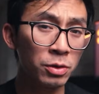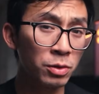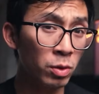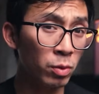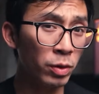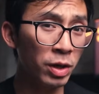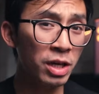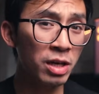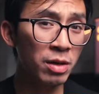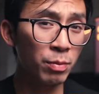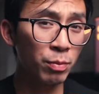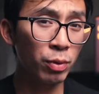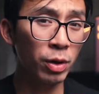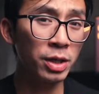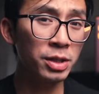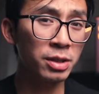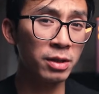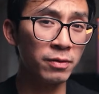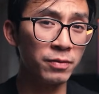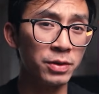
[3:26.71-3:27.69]
Now, it's already
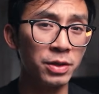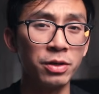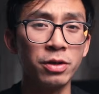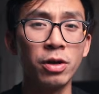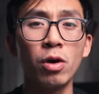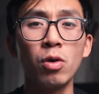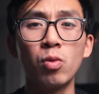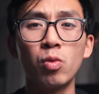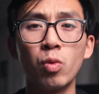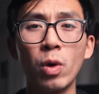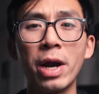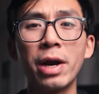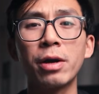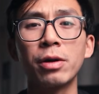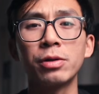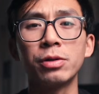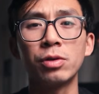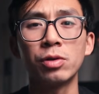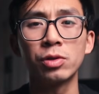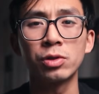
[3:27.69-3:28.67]
impressive to know
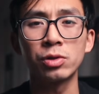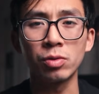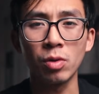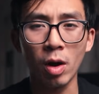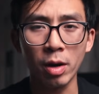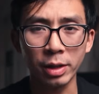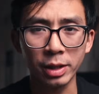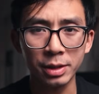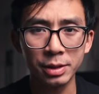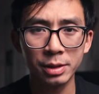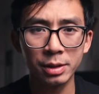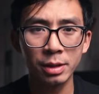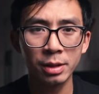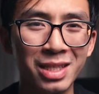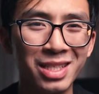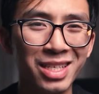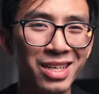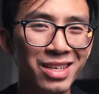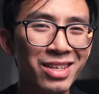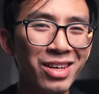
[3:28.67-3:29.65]
where you're strongest.
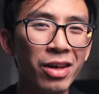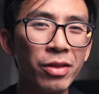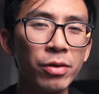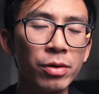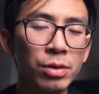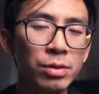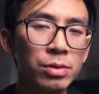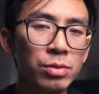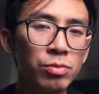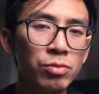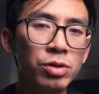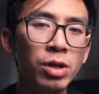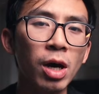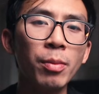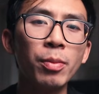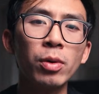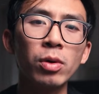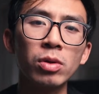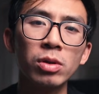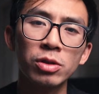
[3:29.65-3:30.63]
It's another to
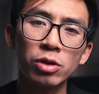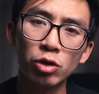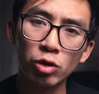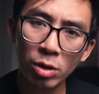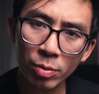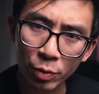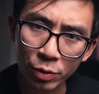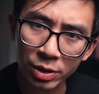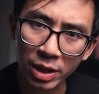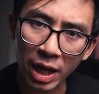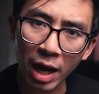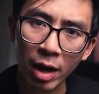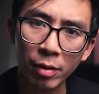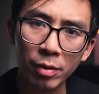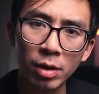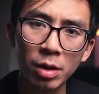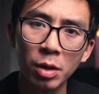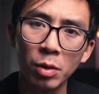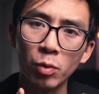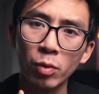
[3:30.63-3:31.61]
double, triple
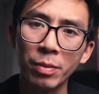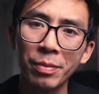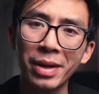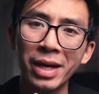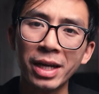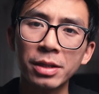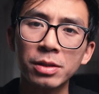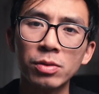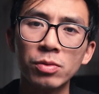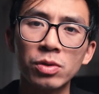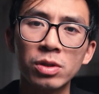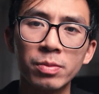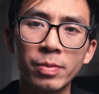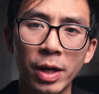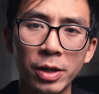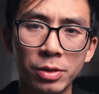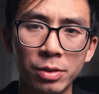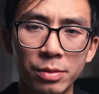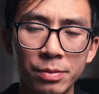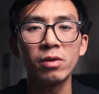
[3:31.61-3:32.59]
down on what makes you
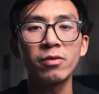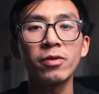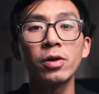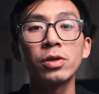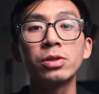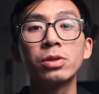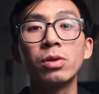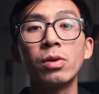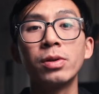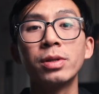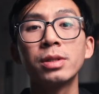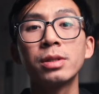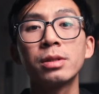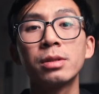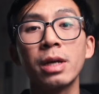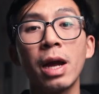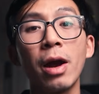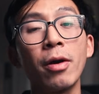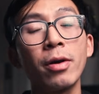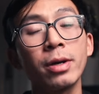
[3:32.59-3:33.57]
special. One of our
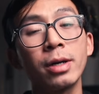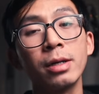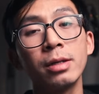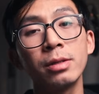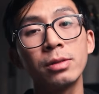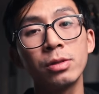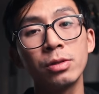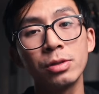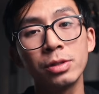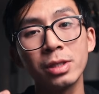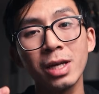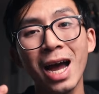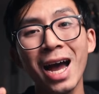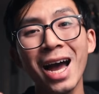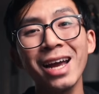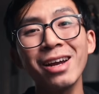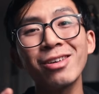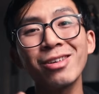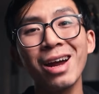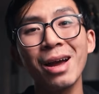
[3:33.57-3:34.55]
students, Erica, her
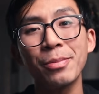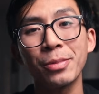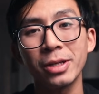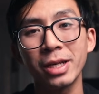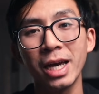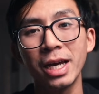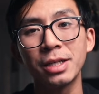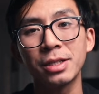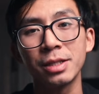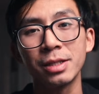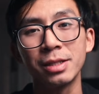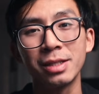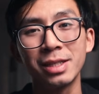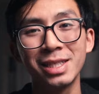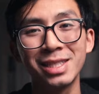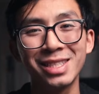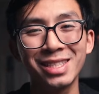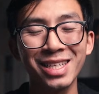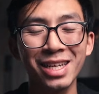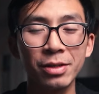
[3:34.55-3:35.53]
entire application
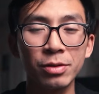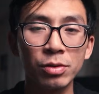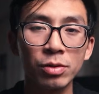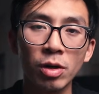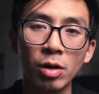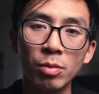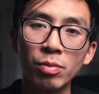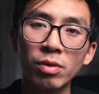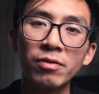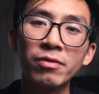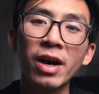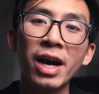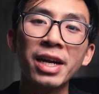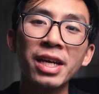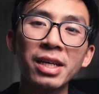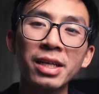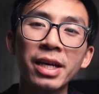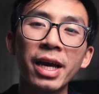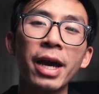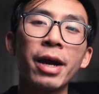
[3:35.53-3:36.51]
is centered on
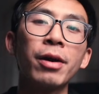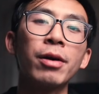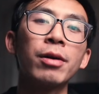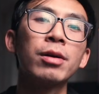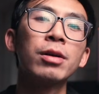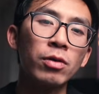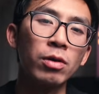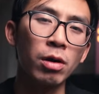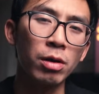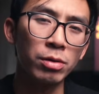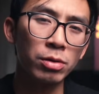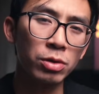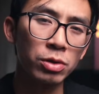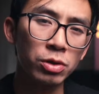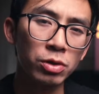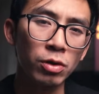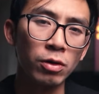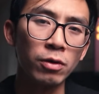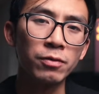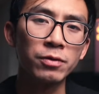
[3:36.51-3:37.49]
providing care for
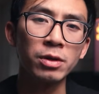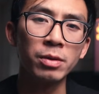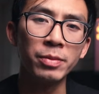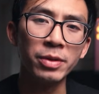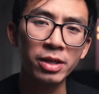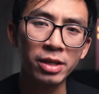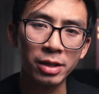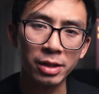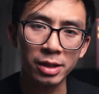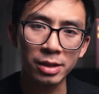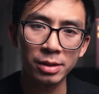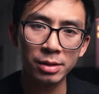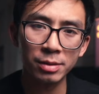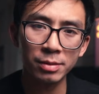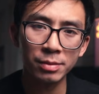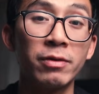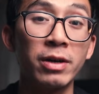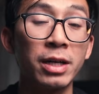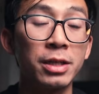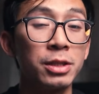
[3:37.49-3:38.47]
underserved communities.
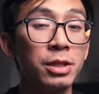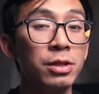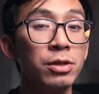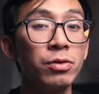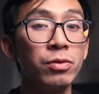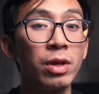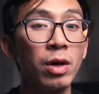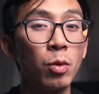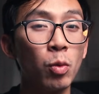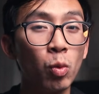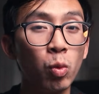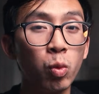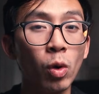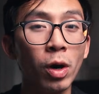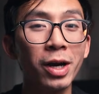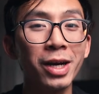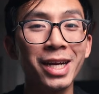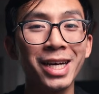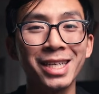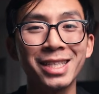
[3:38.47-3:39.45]
In fact, she knew that
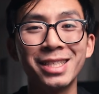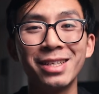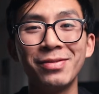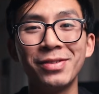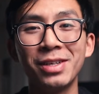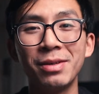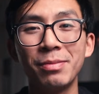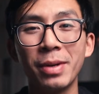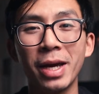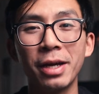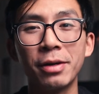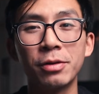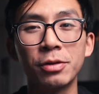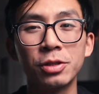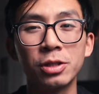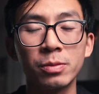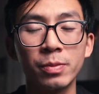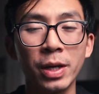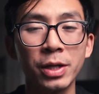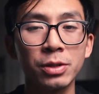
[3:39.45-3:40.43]
one activity made her
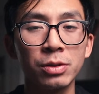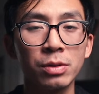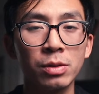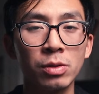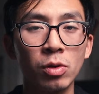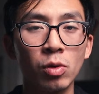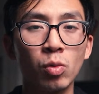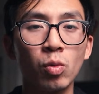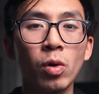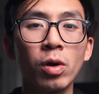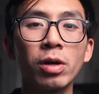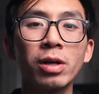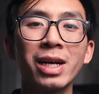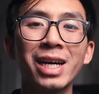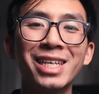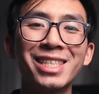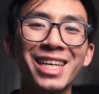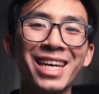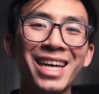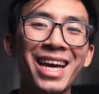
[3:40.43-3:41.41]
special, her work
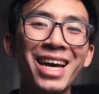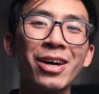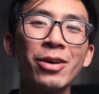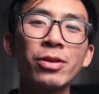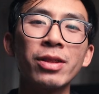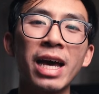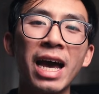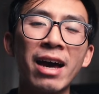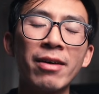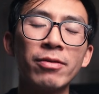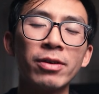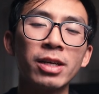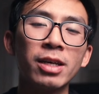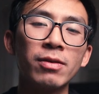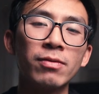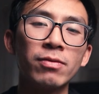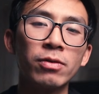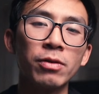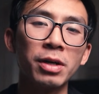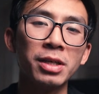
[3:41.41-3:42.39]
as a health
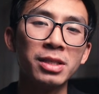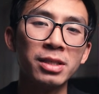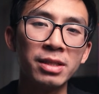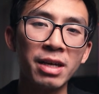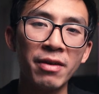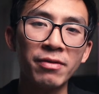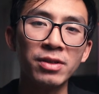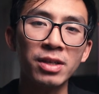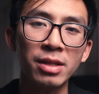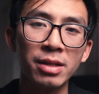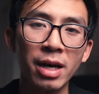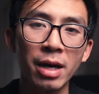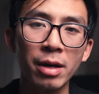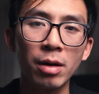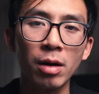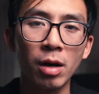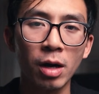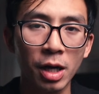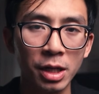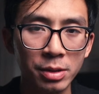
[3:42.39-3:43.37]
advocate for a safety net
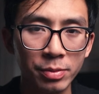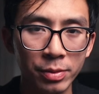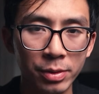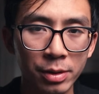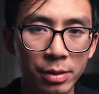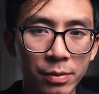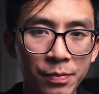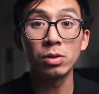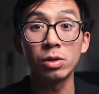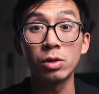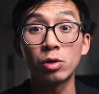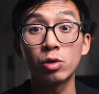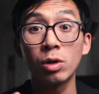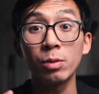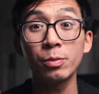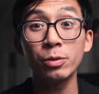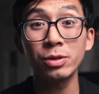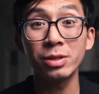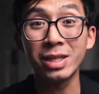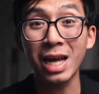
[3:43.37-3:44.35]
hospital. So to
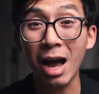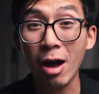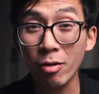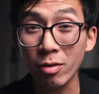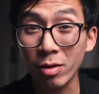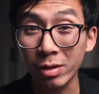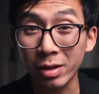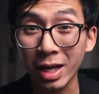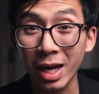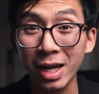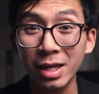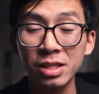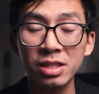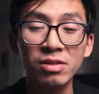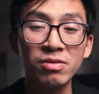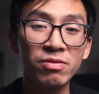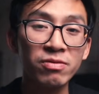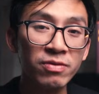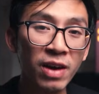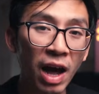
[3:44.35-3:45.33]
triple down on that,
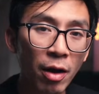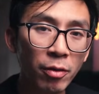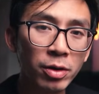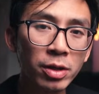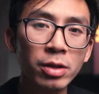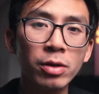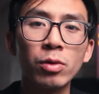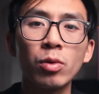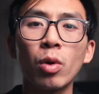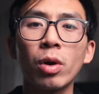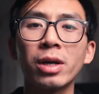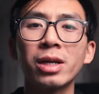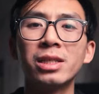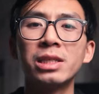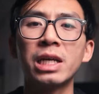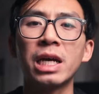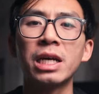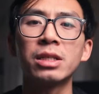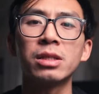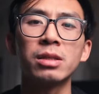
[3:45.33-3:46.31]
she founded an
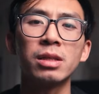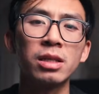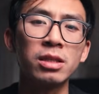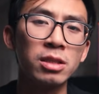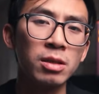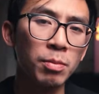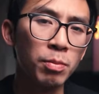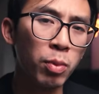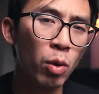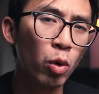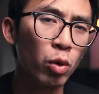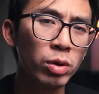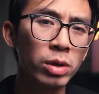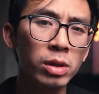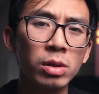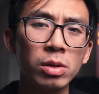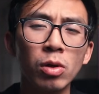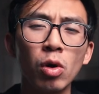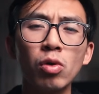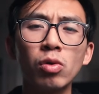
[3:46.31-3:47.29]
organization that
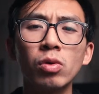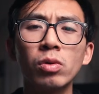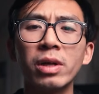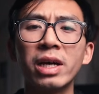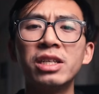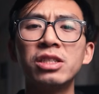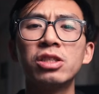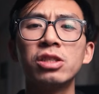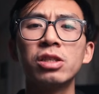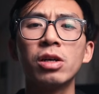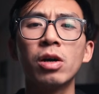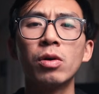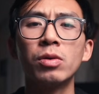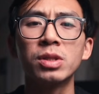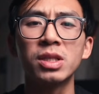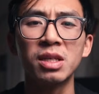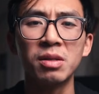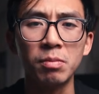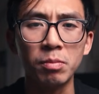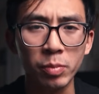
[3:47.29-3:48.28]
supported local
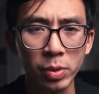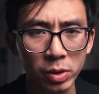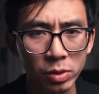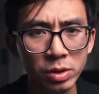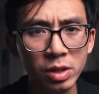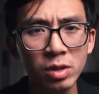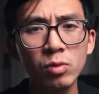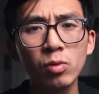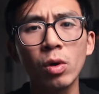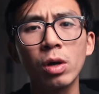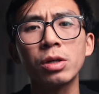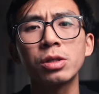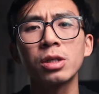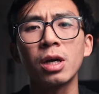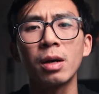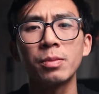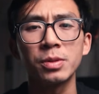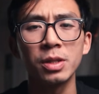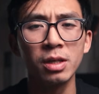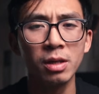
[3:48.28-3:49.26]
NGOs in building
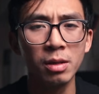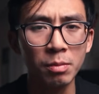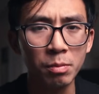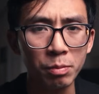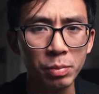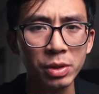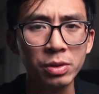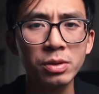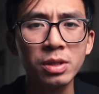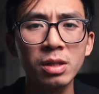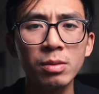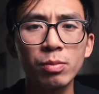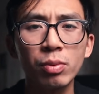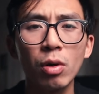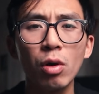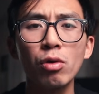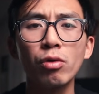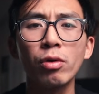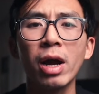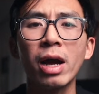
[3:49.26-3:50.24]
workshops, building
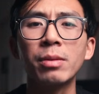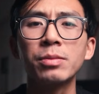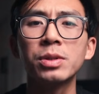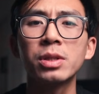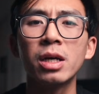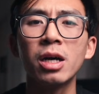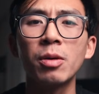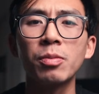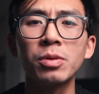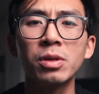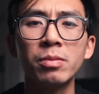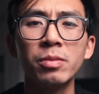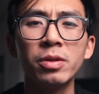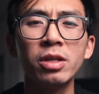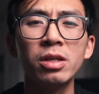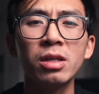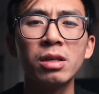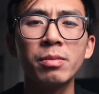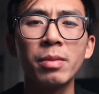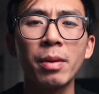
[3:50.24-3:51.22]
programs to help
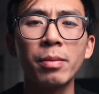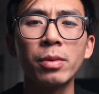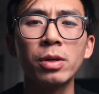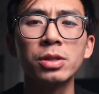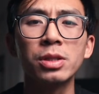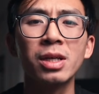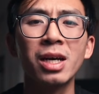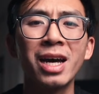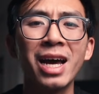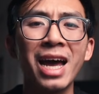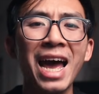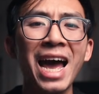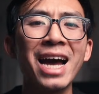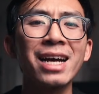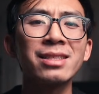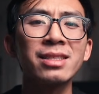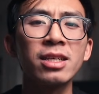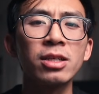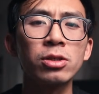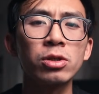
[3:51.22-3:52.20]
community members
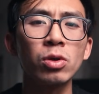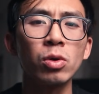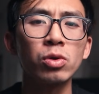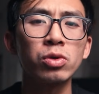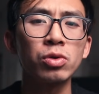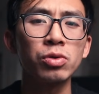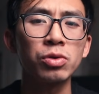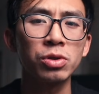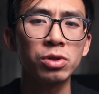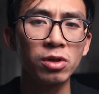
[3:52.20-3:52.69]
access social